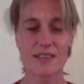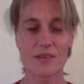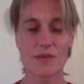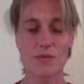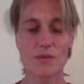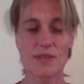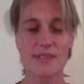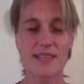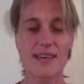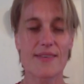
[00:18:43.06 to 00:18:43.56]

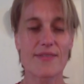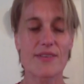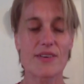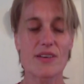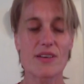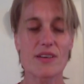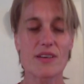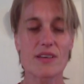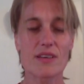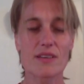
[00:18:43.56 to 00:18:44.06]

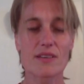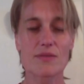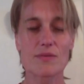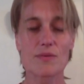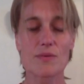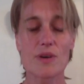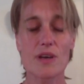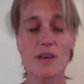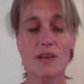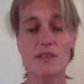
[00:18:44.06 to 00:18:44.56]
whatever
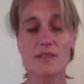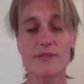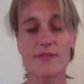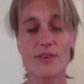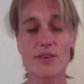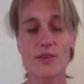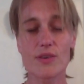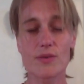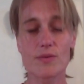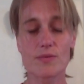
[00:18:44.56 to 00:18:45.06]
works
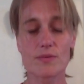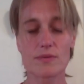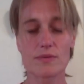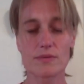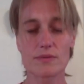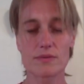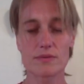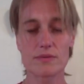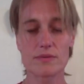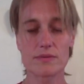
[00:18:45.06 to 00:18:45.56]
for you,
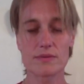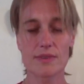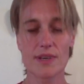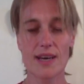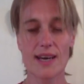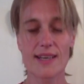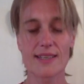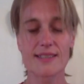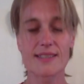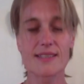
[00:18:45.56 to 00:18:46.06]

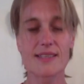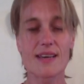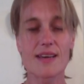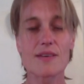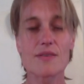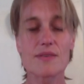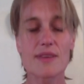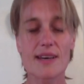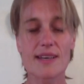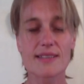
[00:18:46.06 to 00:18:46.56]
and
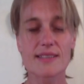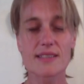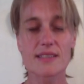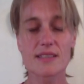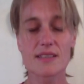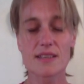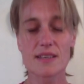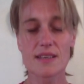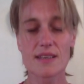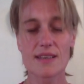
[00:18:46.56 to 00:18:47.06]
know that
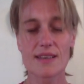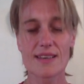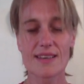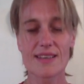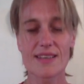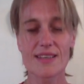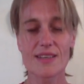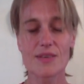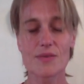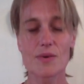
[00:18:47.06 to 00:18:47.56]

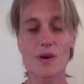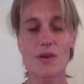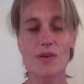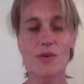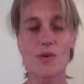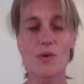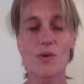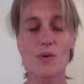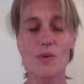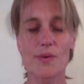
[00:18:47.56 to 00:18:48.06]
you are
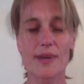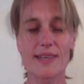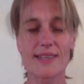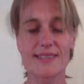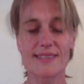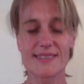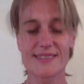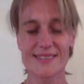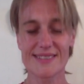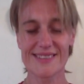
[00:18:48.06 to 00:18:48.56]

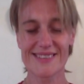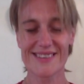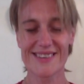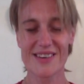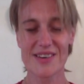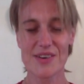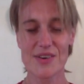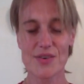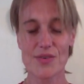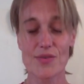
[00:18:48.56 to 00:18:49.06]
always
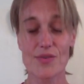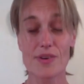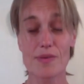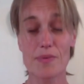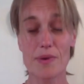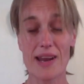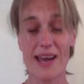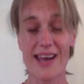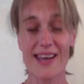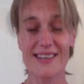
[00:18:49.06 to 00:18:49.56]

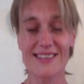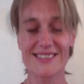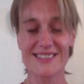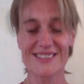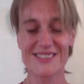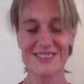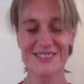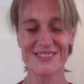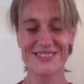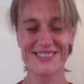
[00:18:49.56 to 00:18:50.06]
replied
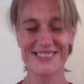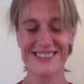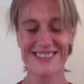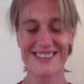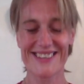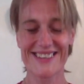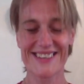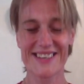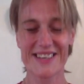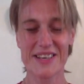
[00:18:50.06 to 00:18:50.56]
to.
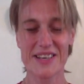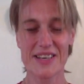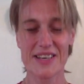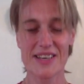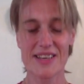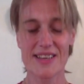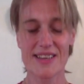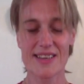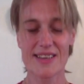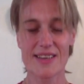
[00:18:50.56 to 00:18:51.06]

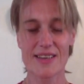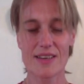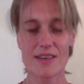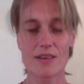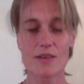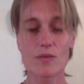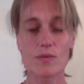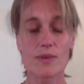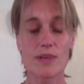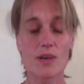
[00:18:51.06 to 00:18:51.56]

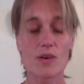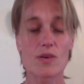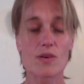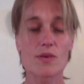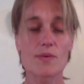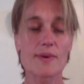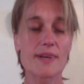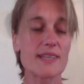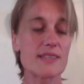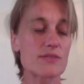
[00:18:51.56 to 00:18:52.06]
We
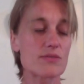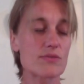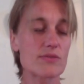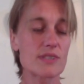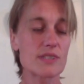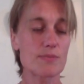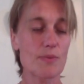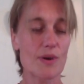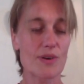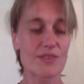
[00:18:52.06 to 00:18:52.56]
always
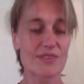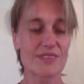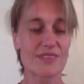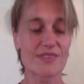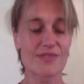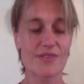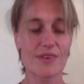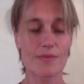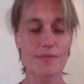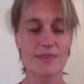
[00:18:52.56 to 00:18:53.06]
respond
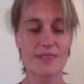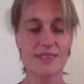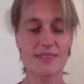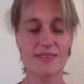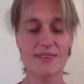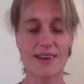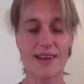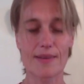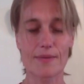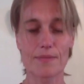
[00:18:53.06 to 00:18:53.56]
from this
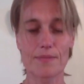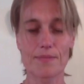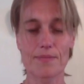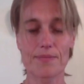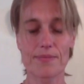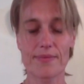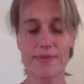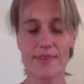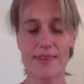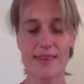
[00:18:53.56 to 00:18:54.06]
realm,
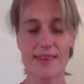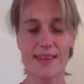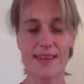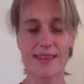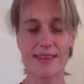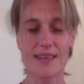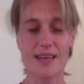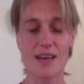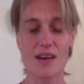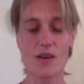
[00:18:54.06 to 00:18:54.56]

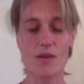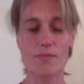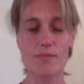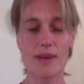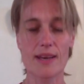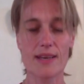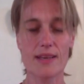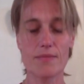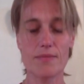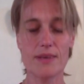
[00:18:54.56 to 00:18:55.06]
and there are
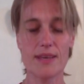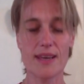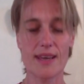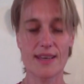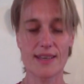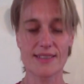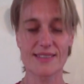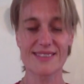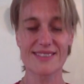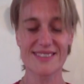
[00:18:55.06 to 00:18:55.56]
many
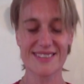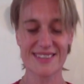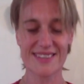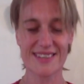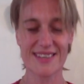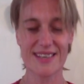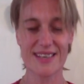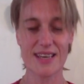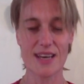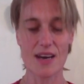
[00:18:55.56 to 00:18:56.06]
beings
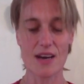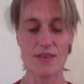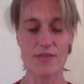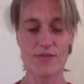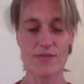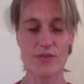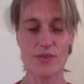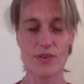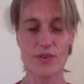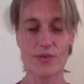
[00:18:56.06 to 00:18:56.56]
here
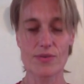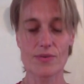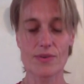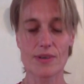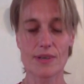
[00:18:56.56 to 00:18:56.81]
for you.